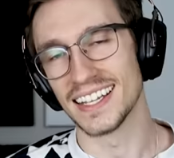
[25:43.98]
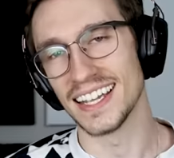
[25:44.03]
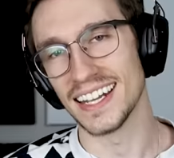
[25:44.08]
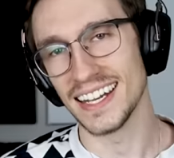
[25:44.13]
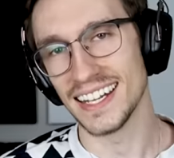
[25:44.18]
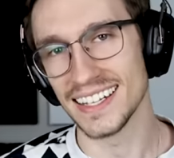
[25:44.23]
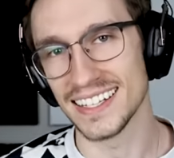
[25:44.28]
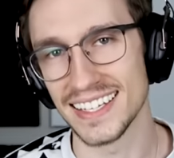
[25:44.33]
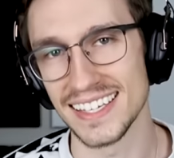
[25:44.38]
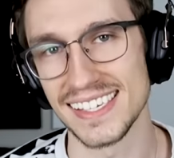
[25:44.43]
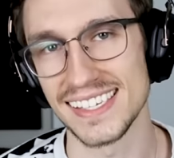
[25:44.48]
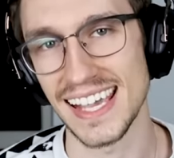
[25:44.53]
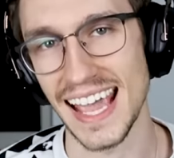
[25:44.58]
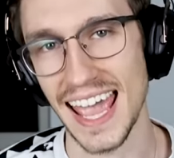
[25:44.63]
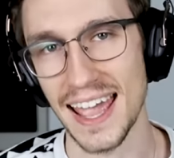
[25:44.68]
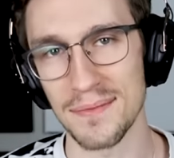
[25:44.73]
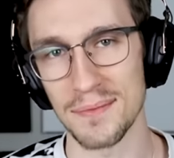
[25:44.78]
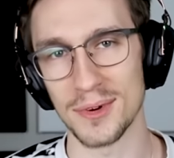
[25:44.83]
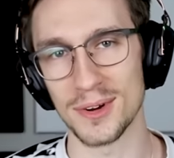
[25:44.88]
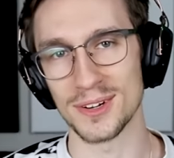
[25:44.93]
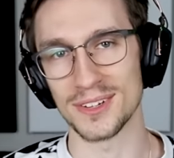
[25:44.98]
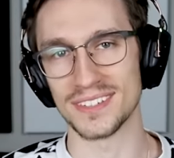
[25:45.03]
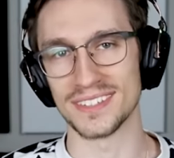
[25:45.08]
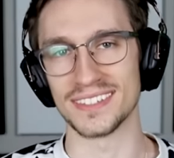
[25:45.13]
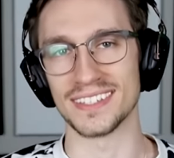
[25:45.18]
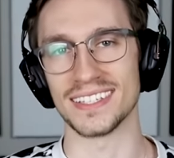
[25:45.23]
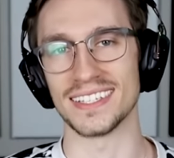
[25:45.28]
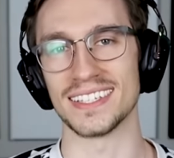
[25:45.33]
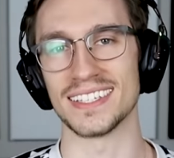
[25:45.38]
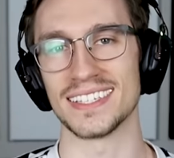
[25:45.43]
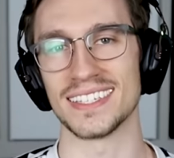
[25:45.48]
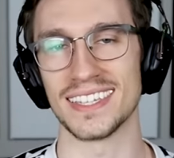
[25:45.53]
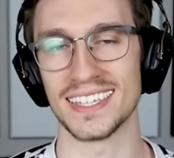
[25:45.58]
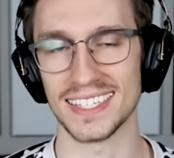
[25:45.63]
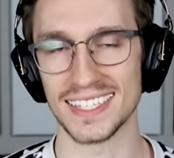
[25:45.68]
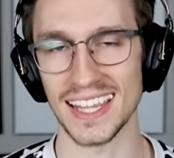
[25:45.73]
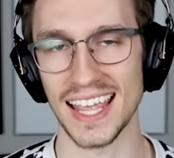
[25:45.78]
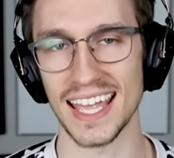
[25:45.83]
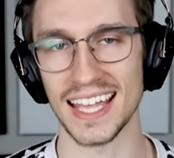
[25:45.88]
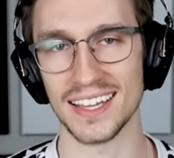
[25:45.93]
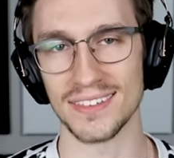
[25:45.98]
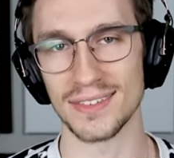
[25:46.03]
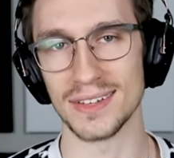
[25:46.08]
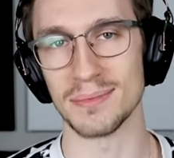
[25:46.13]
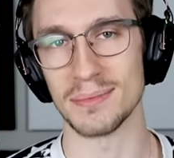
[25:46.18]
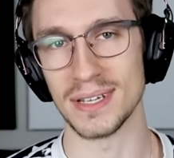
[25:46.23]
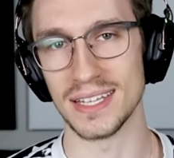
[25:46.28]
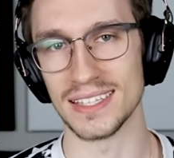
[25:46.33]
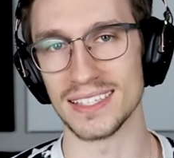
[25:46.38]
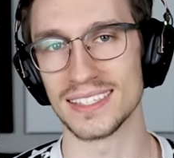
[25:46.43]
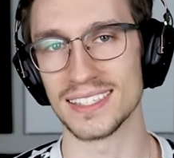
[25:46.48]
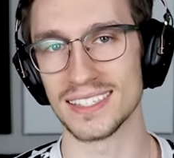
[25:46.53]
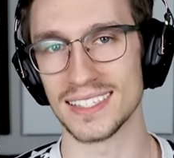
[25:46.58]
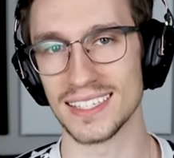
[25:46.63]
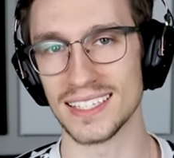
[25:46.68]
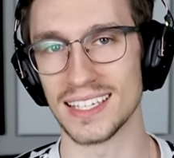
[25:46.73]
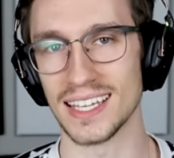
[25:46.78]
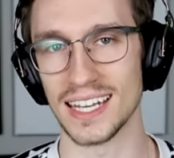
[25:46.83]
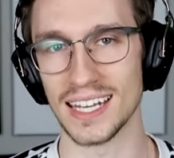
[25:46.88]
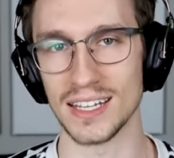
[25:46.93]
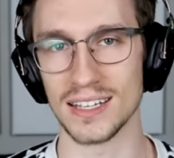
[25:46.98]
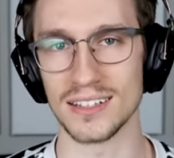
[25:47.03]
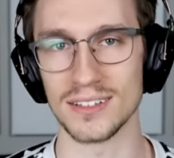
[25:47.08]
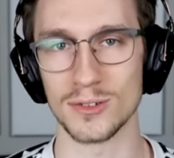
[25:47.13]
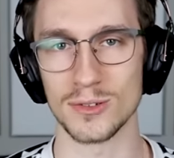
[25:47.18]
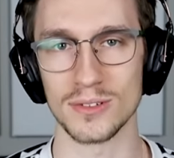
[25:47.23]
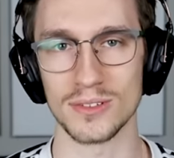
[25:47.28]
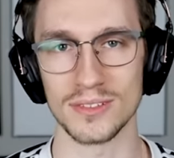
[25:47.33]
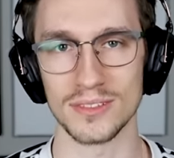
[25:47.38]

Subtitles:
Get it? Because hammered, the slang of it means getting